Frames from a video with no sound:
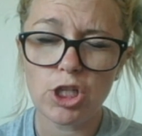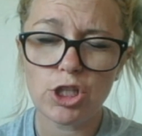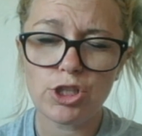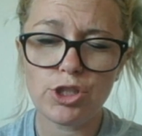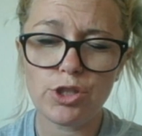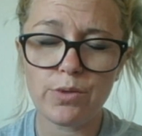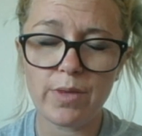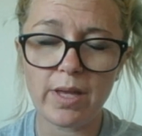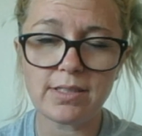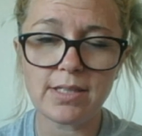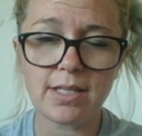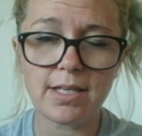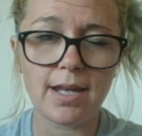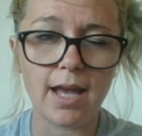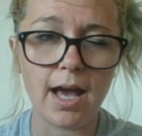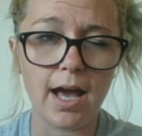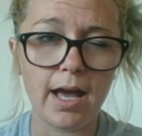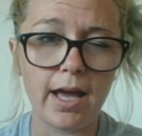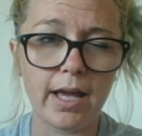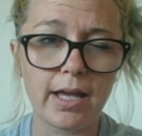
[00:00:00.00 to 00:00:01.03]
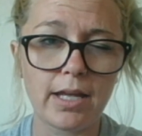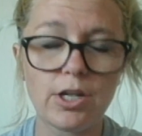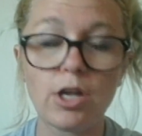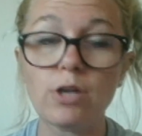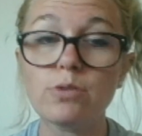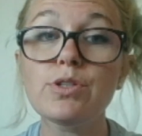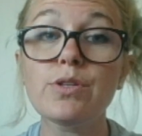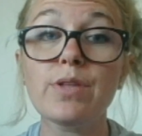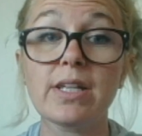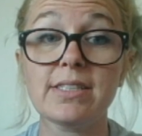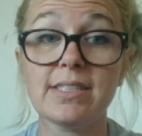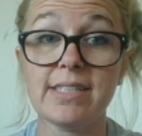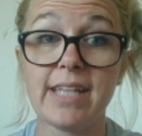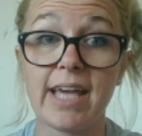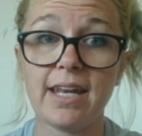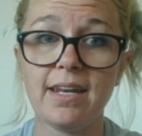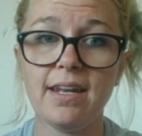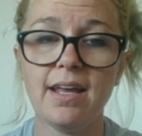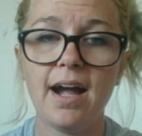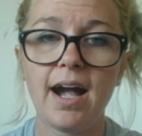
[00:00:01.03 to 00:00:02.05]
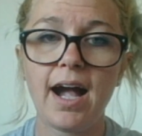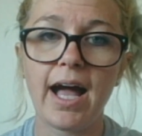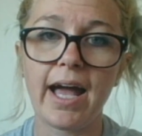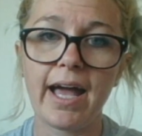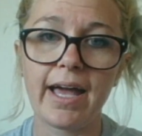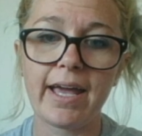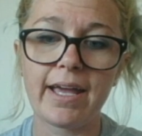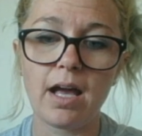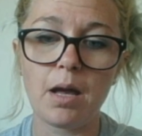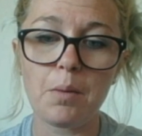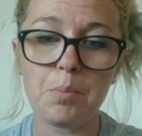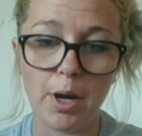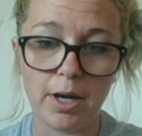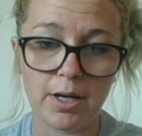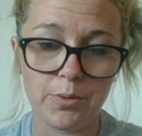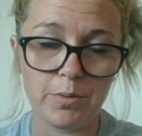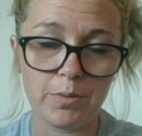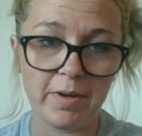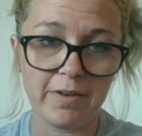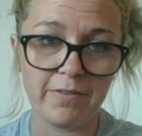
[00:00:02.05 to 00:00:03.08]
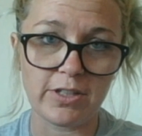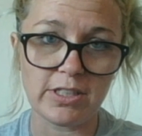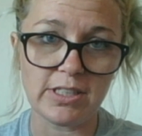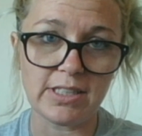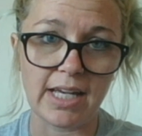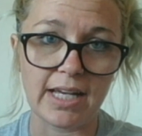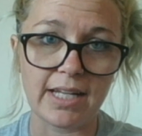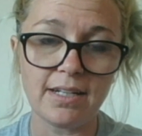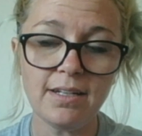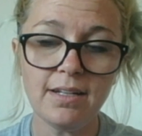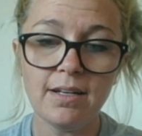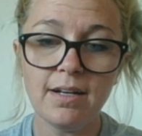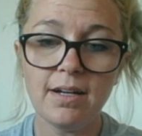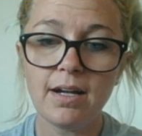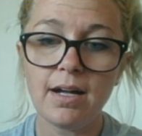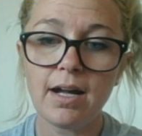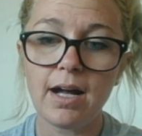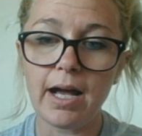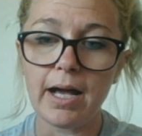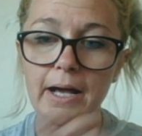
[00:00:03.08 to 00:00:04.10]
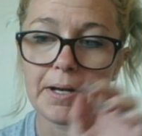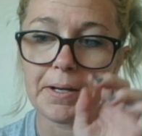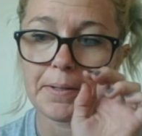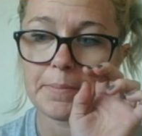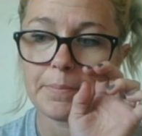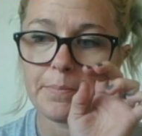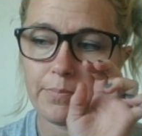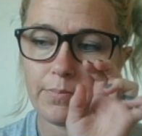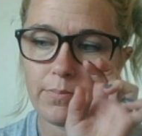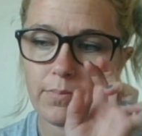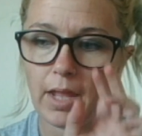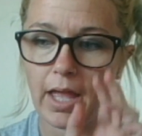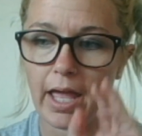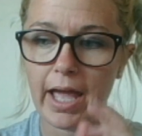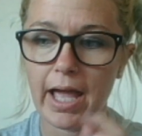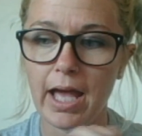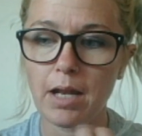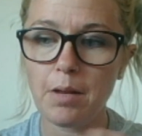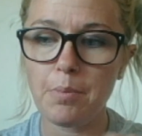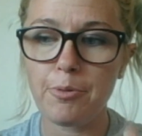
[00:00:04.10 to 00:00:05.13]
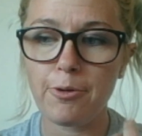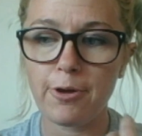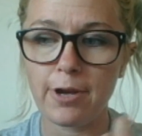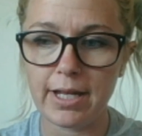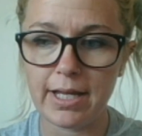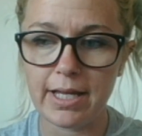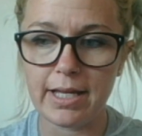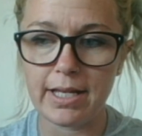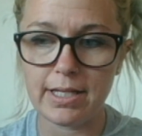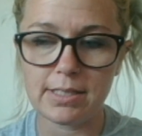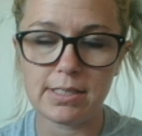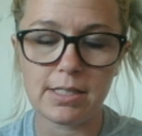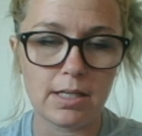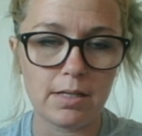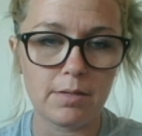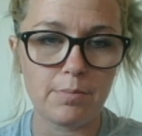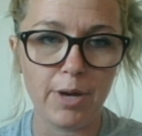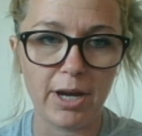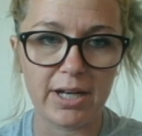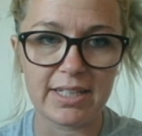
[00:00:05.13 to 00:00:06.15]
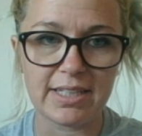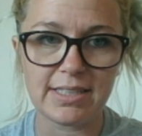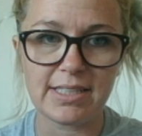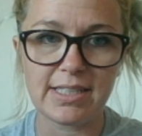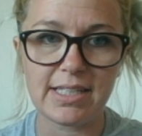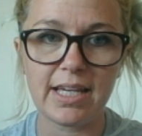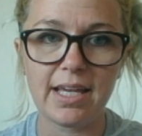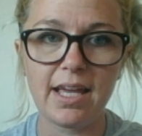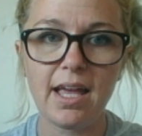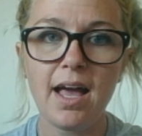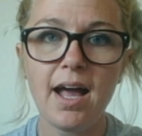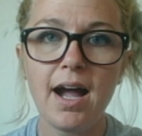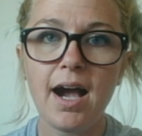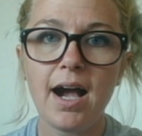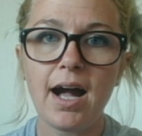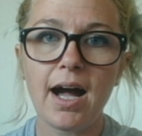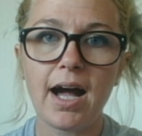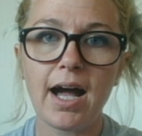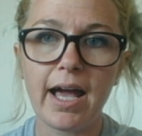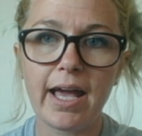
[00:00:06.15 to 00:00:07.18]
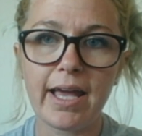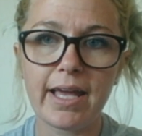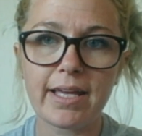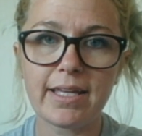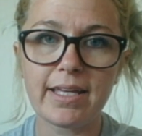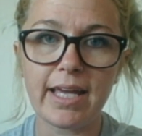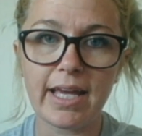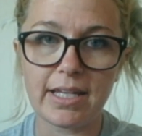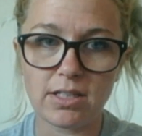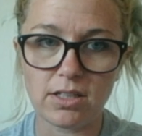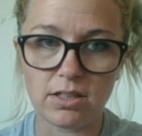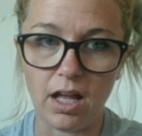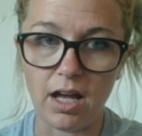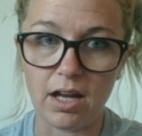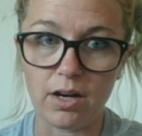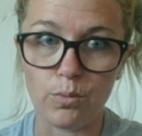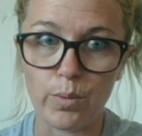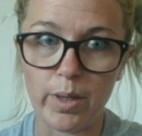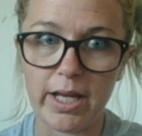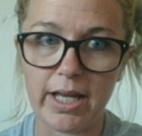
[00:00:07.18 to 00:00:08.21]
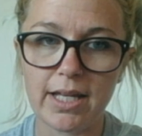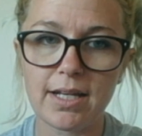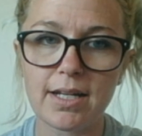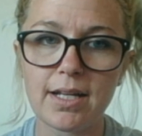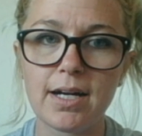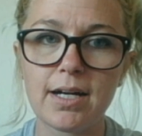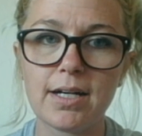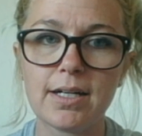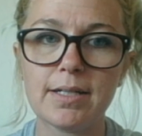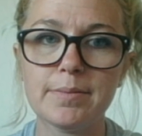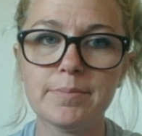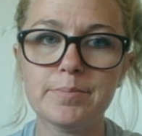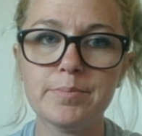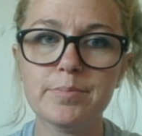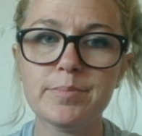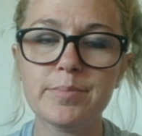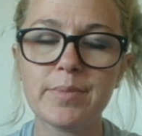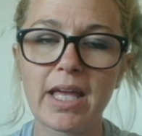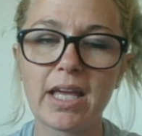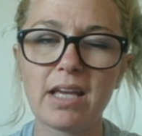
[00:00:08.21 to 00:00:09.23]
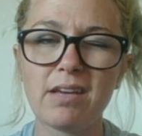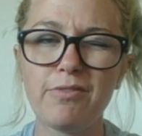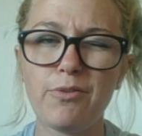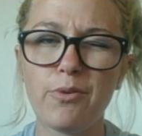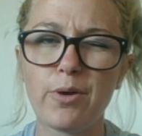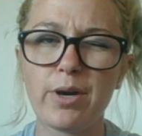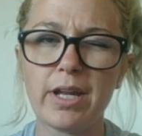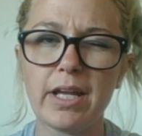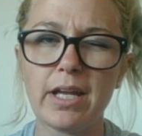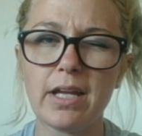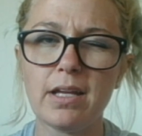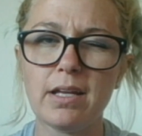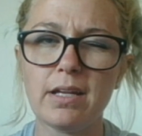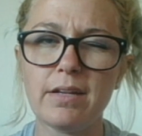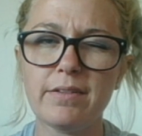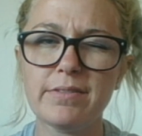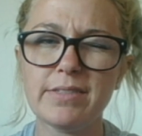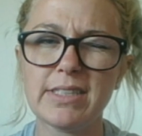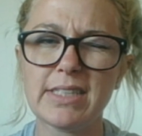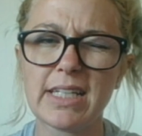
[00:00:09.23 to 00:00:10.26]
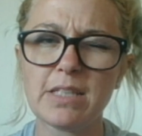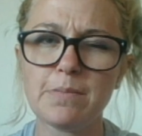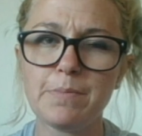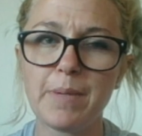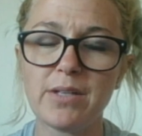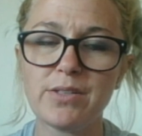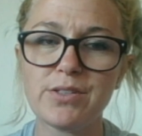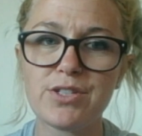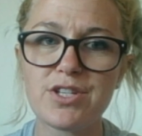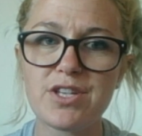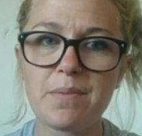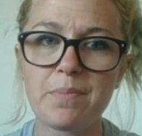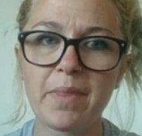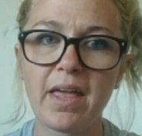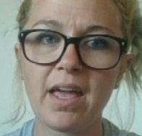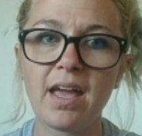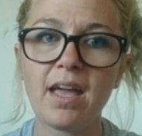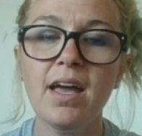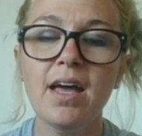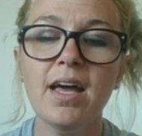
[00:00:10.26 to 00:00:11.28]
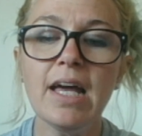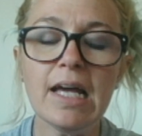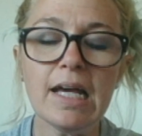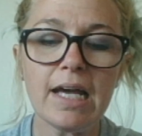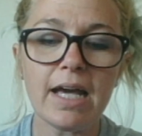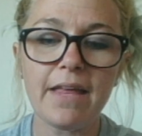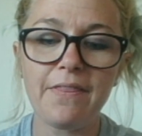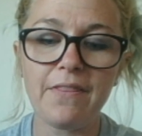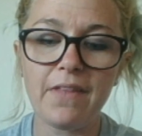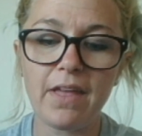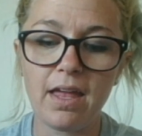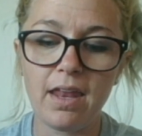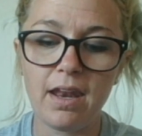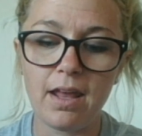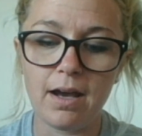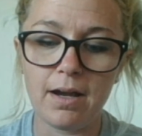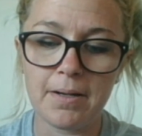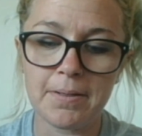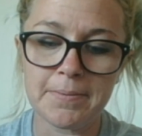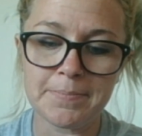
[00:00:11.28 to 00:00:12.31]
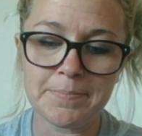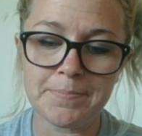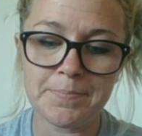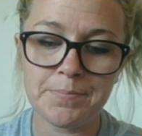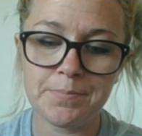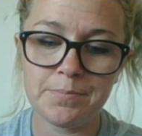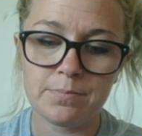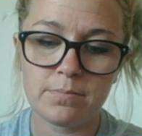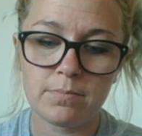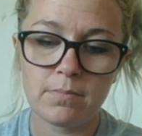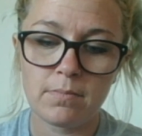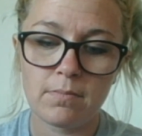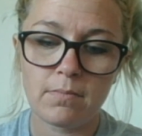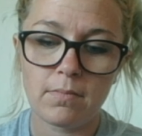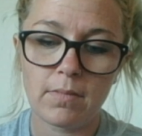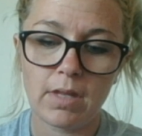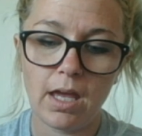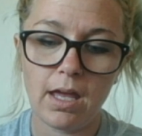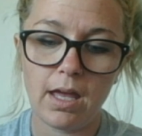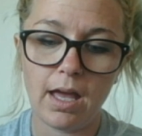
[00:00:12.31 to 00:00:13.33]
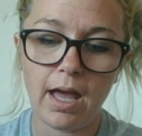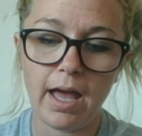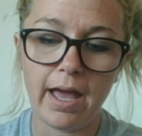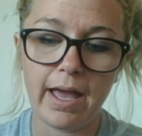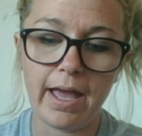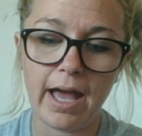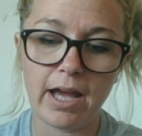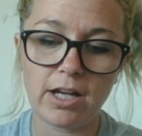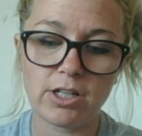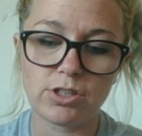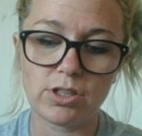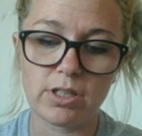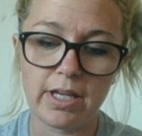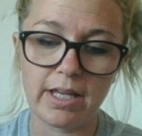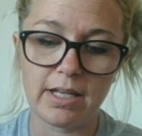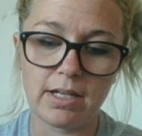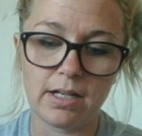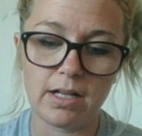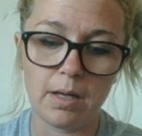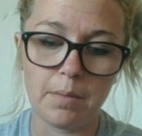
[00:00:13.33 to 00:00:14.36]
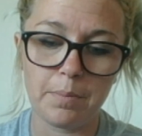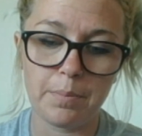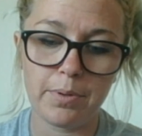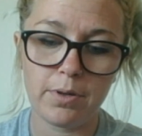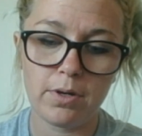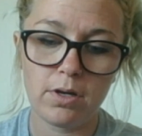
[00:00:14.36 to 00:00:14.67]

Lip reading: 2010, I got pregnant with my first son. I had a pretty easy pregnancy. I gained a lot of weight, like 46 pounds or something. And then I actually ended up